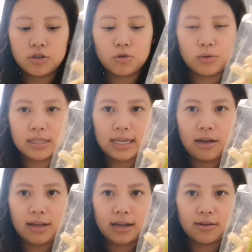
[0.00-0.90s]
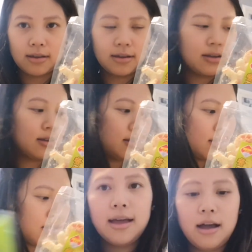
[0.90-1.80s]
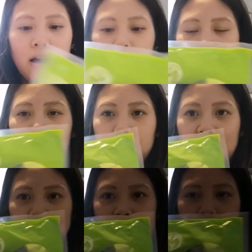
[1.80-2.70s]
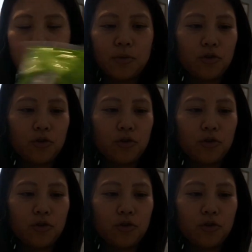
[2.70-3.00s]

So we'll see how that is. Also from that same